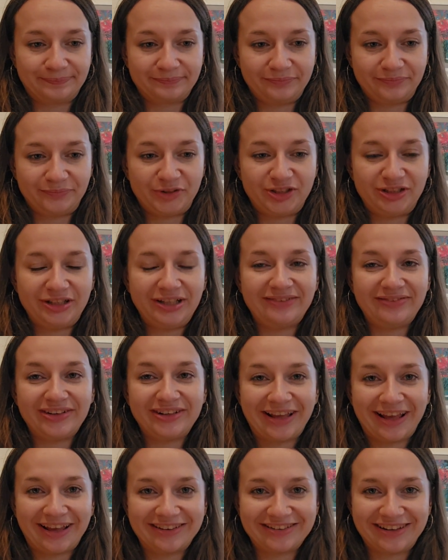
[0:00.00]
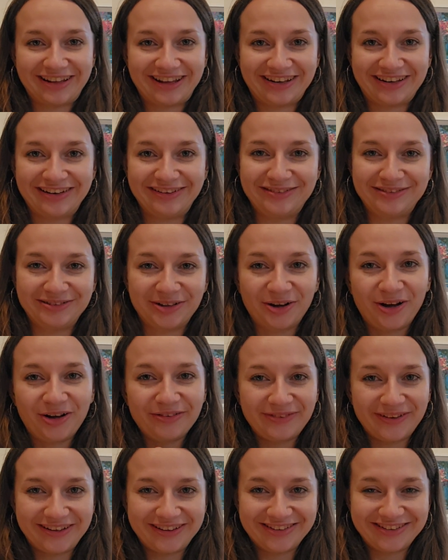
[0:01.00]
she even has like little
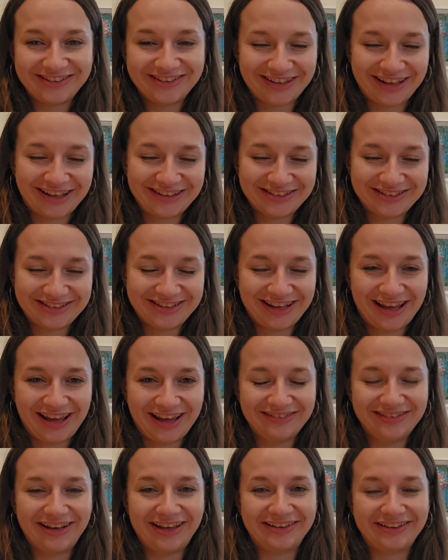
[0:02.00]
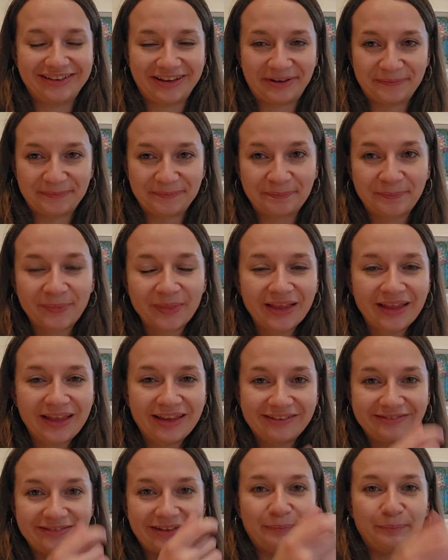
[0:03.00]
coffins that have like
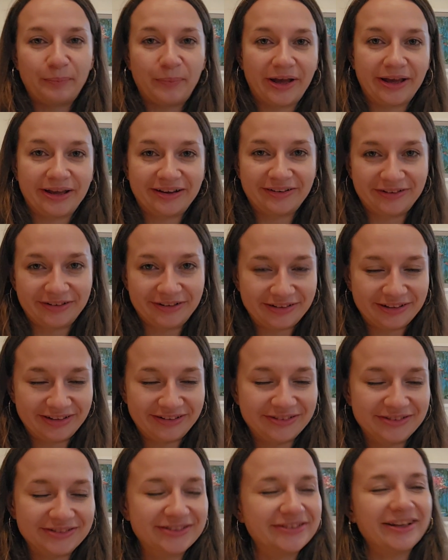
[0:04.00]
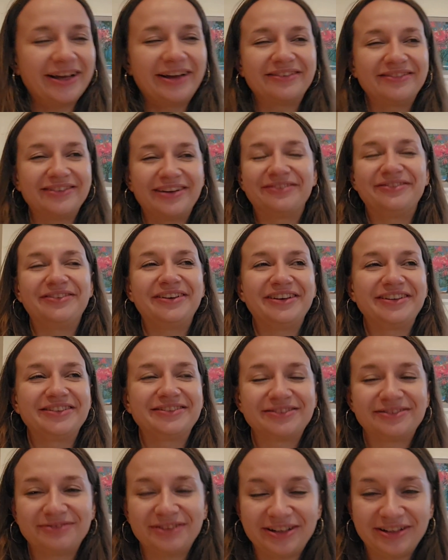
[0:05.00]
vampire on it. I think
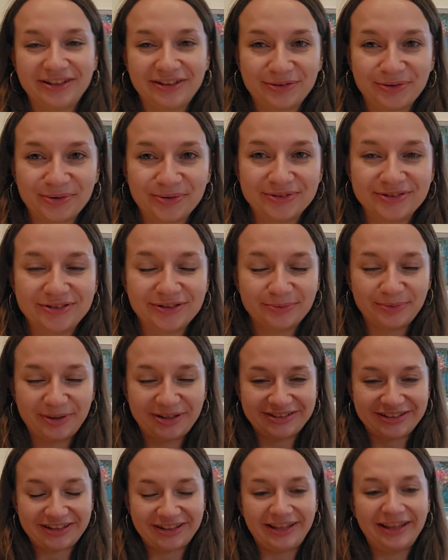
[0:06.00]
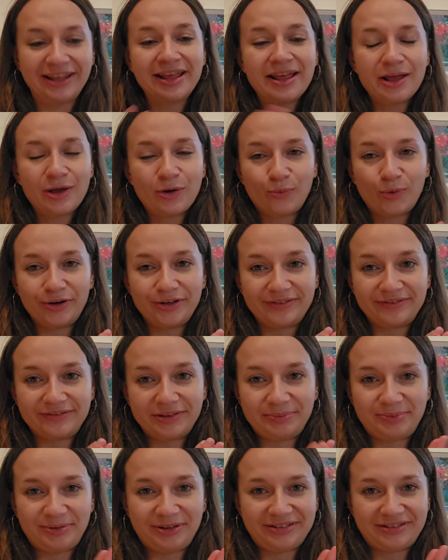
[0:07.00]
it's really cool. So basically one of
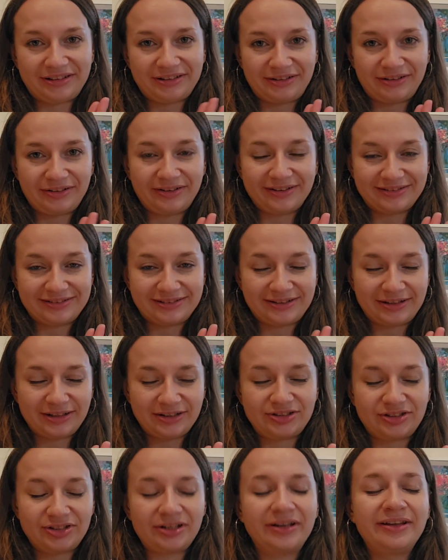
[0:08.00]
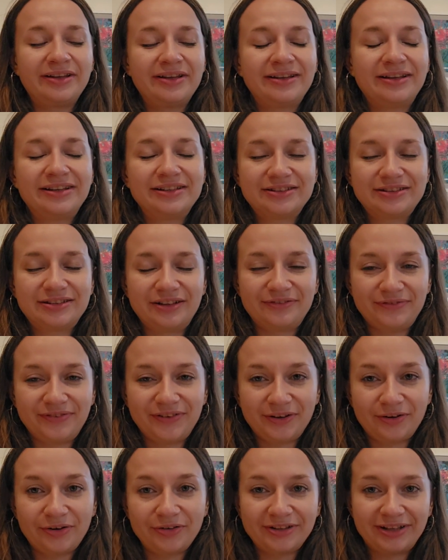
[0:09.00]
the pieces you can stitch
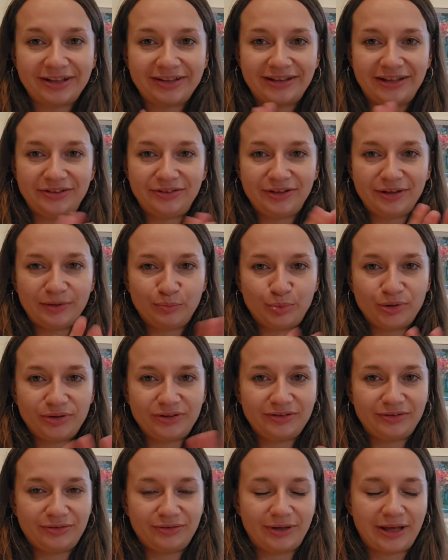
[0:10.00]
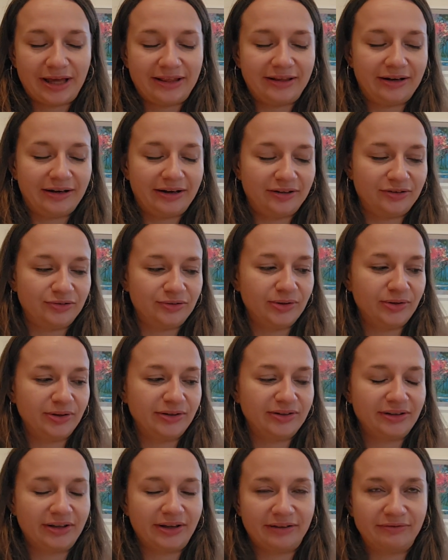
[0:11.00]
something on, and then you can put it together
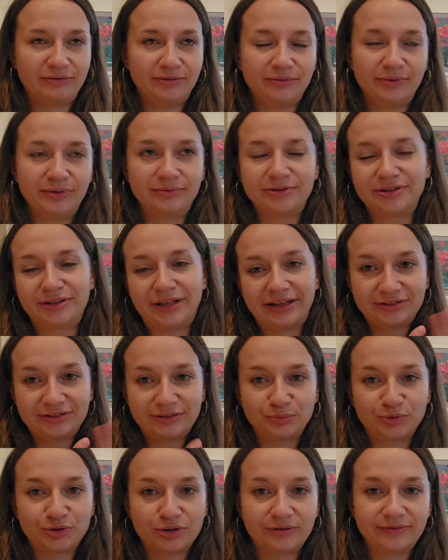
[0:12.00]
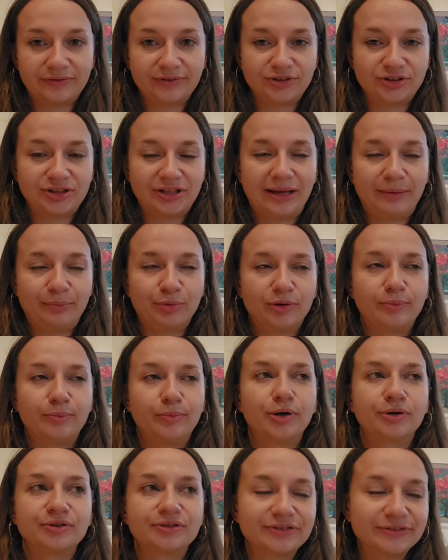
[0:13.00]
into like sort of a shape or
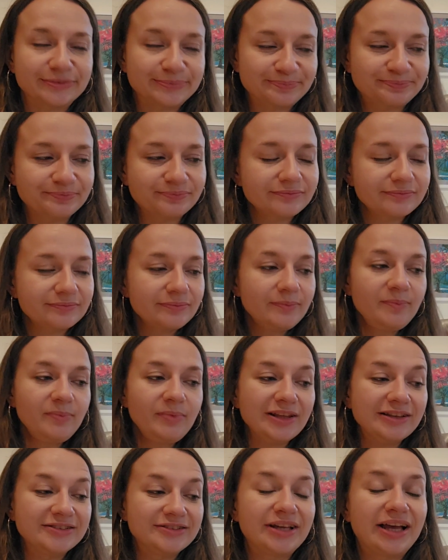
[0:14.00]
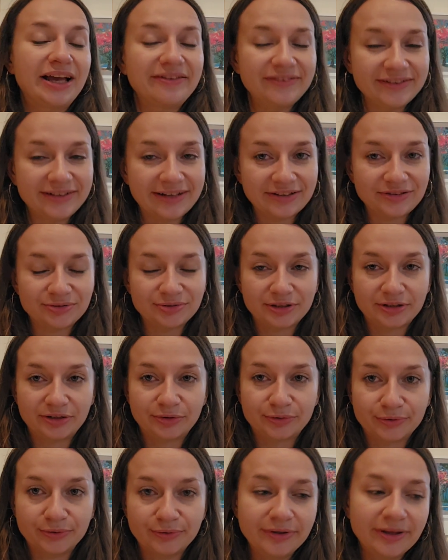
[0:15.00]
box. So I think that's really
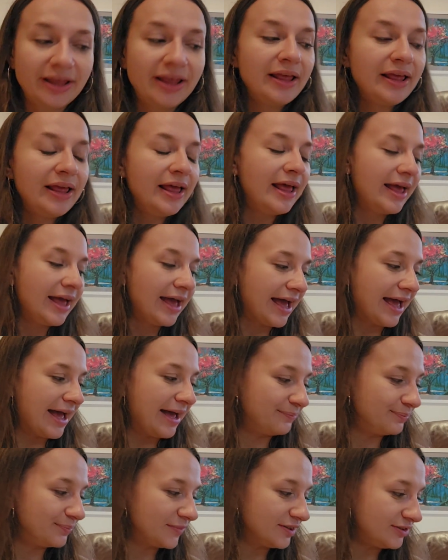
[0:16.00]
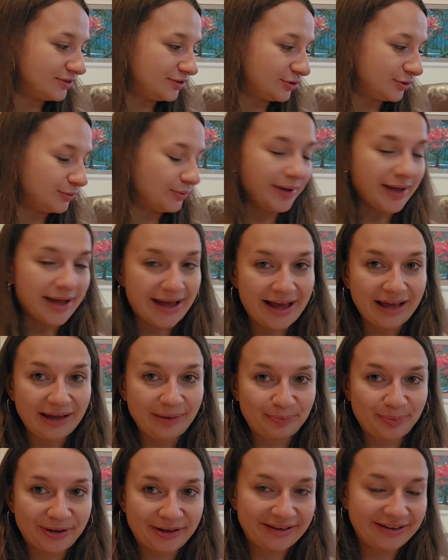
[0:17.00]
cool. So I
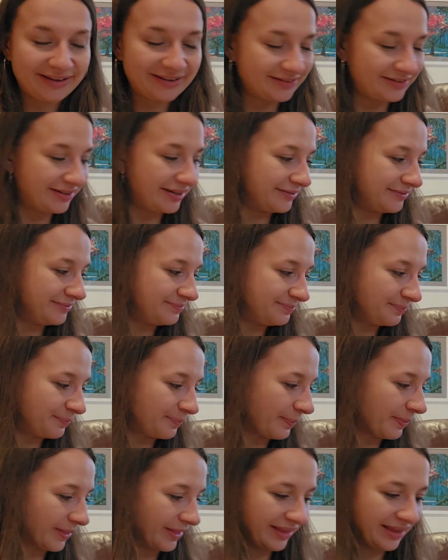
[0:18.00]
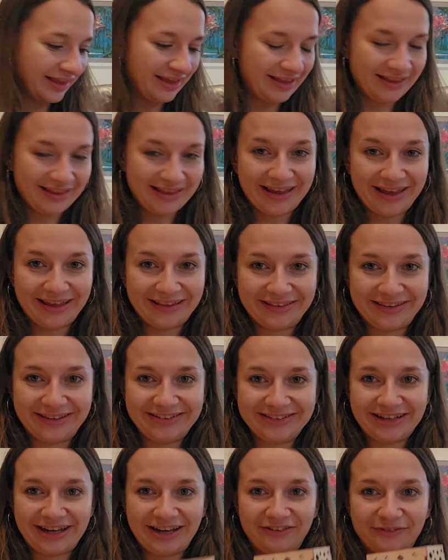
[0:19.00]
picked this
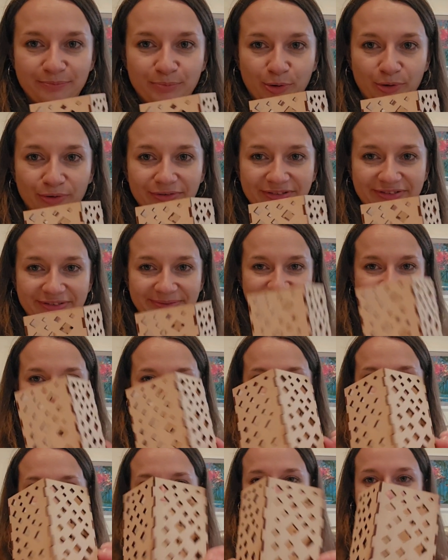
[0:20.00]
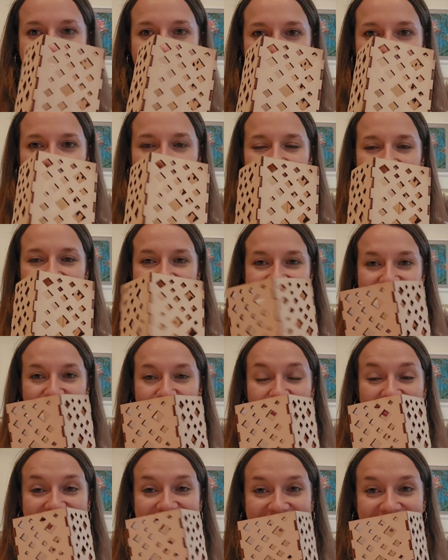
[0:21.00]
kind of box. So
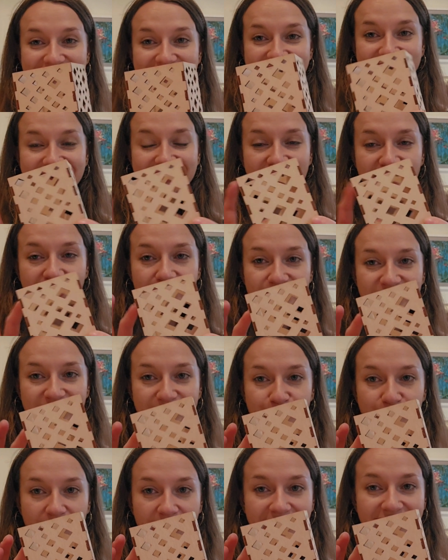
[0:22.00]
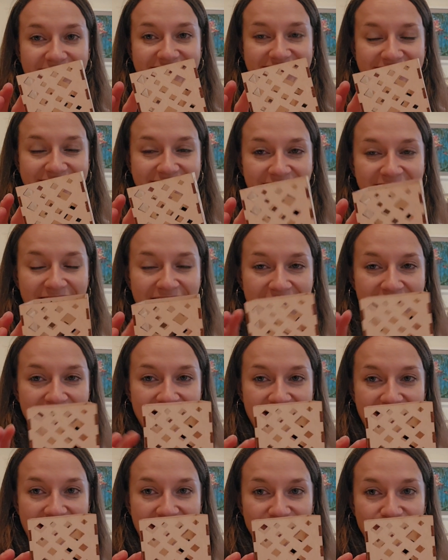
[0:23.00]
basically this comes in parts,
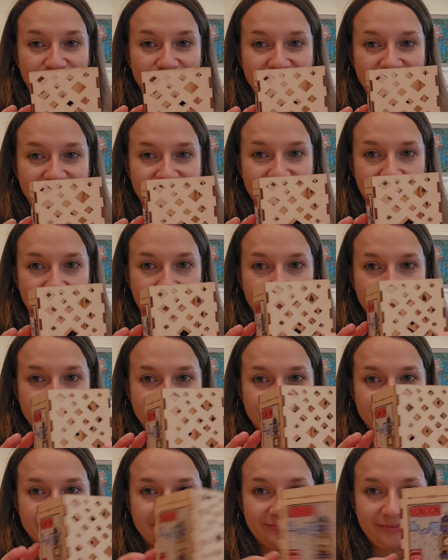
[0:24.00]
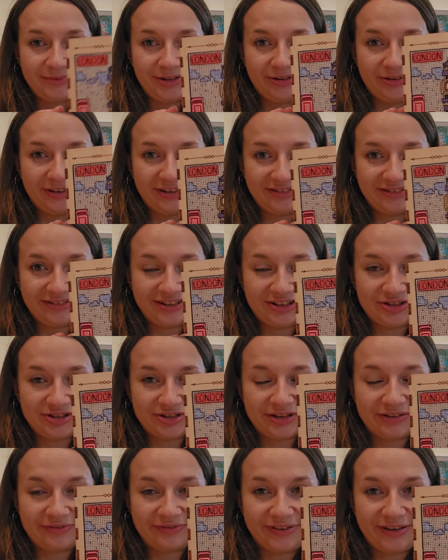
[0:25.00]
and on the front you can stitch
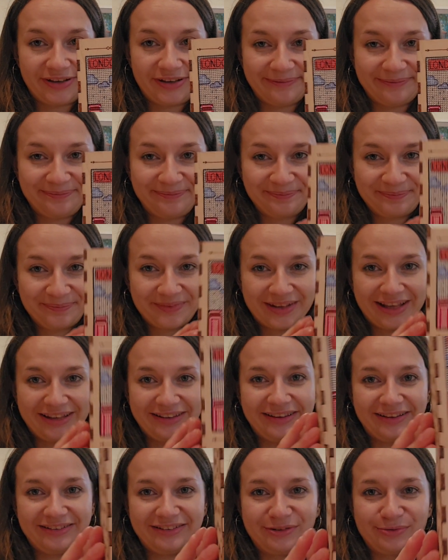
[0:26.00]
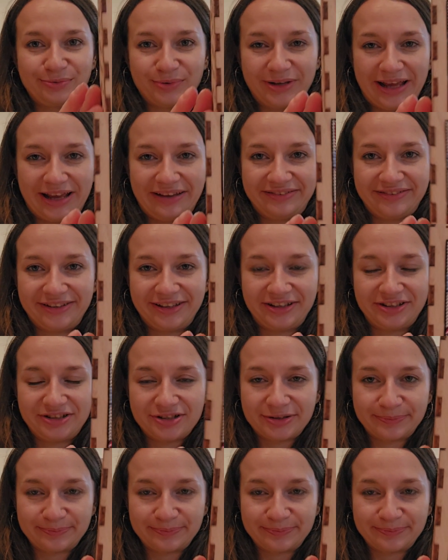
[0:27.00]
something, and this is what I've stitched.